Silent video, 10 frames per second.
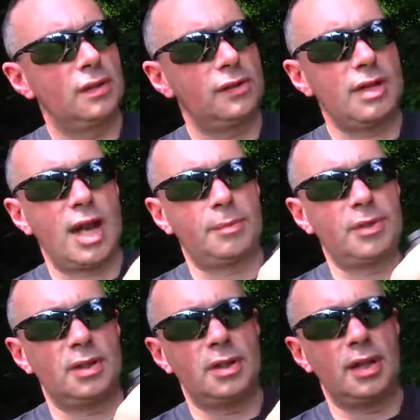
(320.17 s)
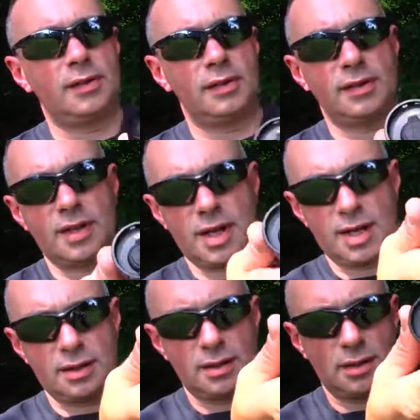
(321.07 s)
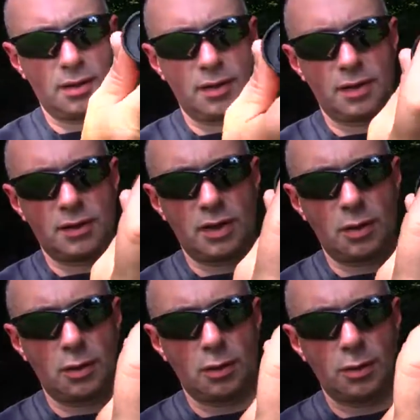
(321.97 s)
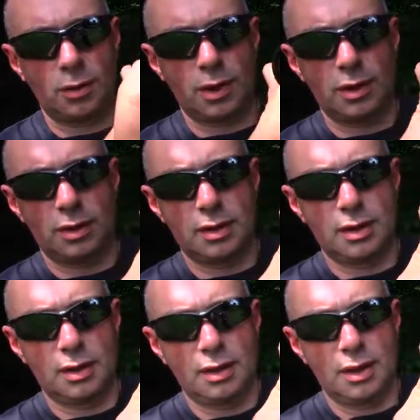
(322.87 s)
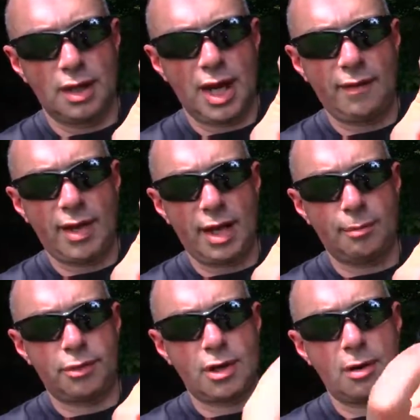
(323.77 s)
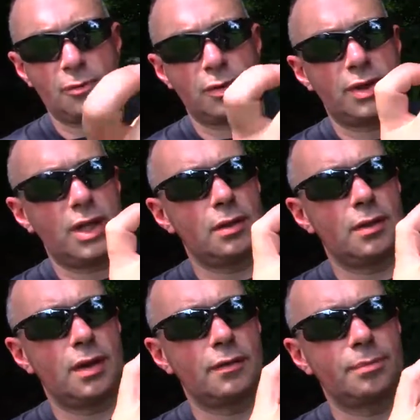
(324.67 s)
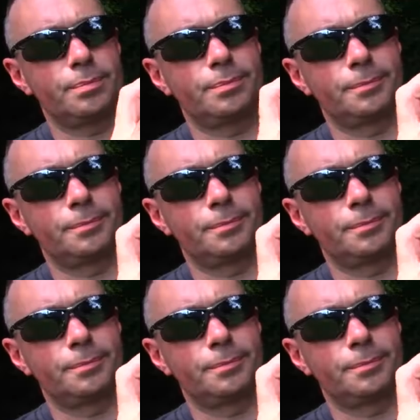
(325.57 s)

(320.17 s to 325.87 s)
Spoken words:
Snaps in nice and tight. You know, here's the older one. Haven't had any problems with either of them,